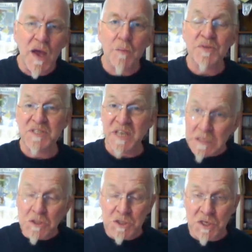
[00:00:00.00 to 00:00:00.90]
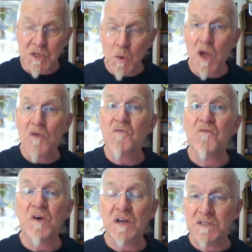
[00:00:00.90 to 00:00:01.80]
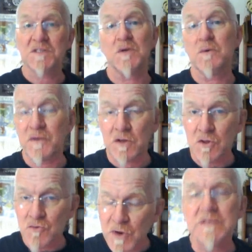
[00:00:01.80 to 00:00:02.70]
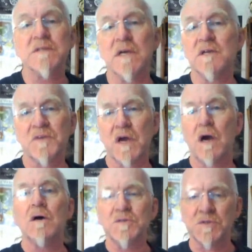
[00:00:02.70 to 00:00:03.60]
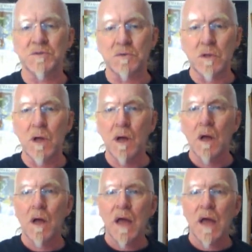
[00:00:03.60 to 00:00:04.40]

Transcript: and potentially quite feisty, with a great deal of cardinal